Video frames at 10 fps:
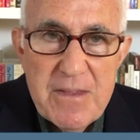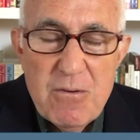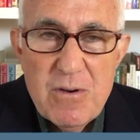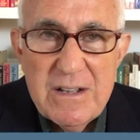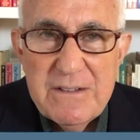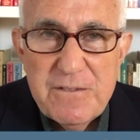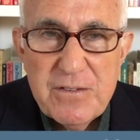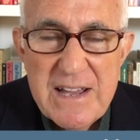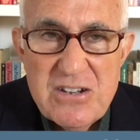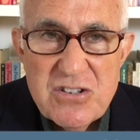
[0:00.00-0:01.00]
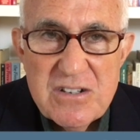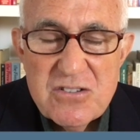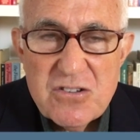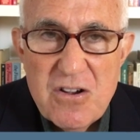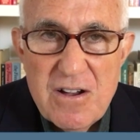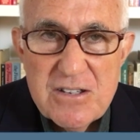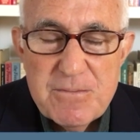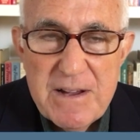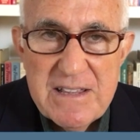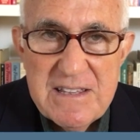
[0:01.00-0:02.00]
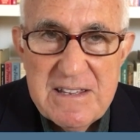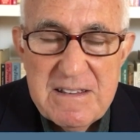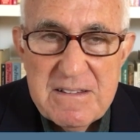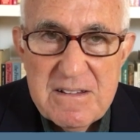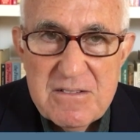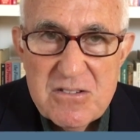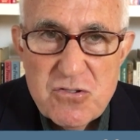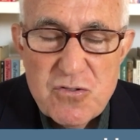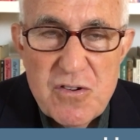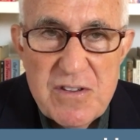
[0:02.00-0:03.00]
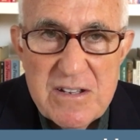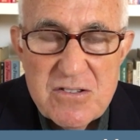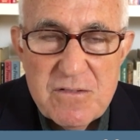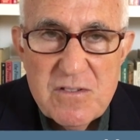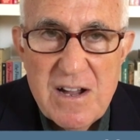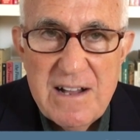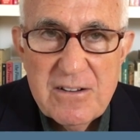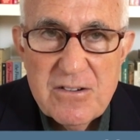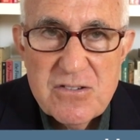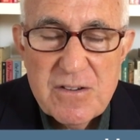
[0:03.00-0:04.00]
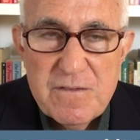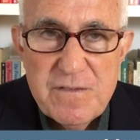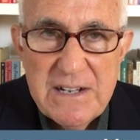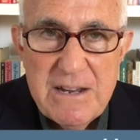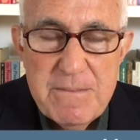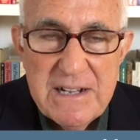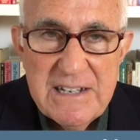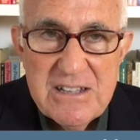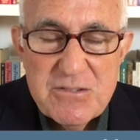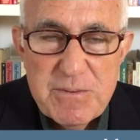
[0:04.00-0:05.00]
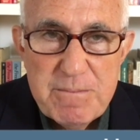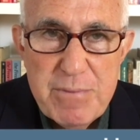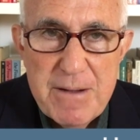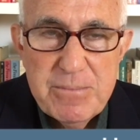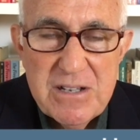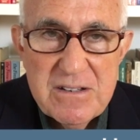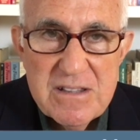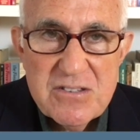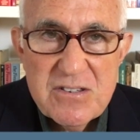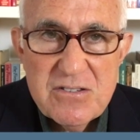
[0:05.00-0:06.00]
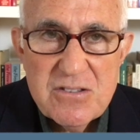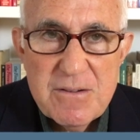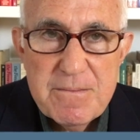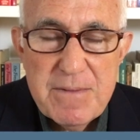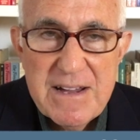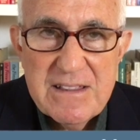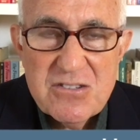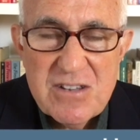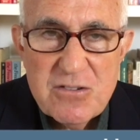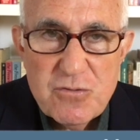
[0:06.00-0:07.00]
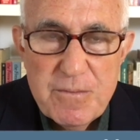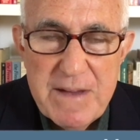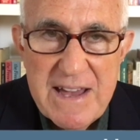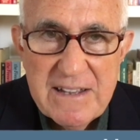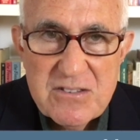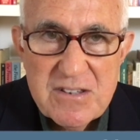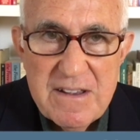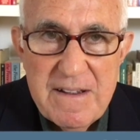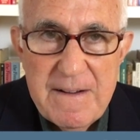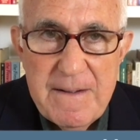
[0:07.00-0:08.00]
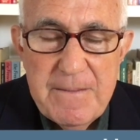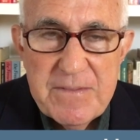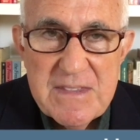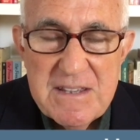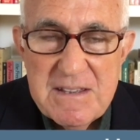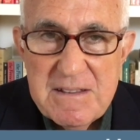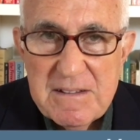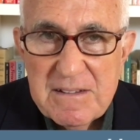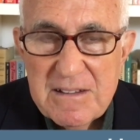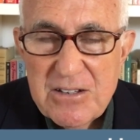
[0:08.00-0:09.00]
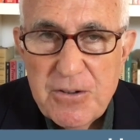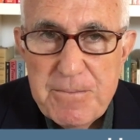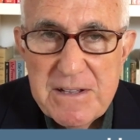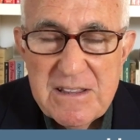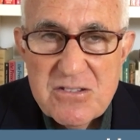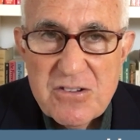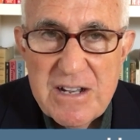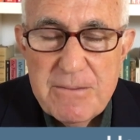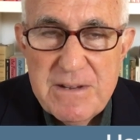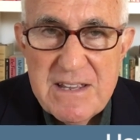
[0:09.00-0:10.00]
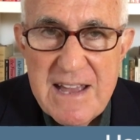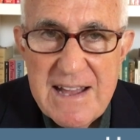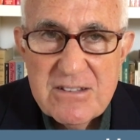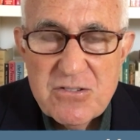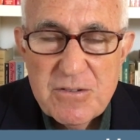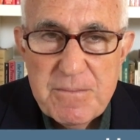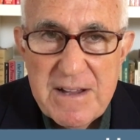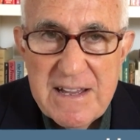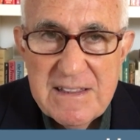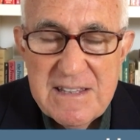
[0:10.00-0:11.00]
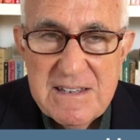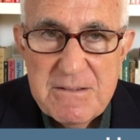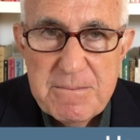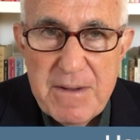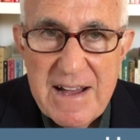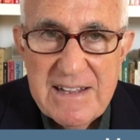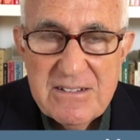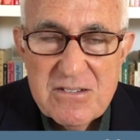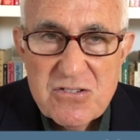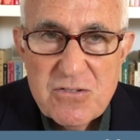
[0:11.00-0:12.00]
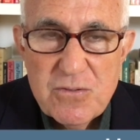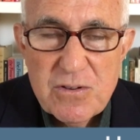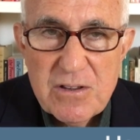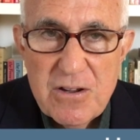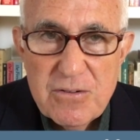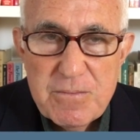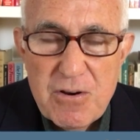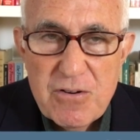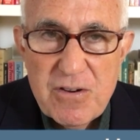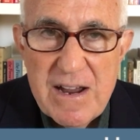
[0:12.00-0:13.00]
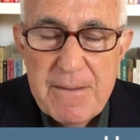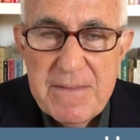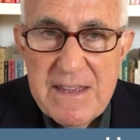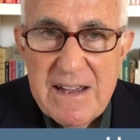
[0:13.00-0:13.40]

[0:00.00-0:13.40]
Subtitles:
Well, inflation is caused by the trillions of dollars of funny money that's been pumped into the system by the central banks. The little bit that's going to be canceled by the Biden student loan program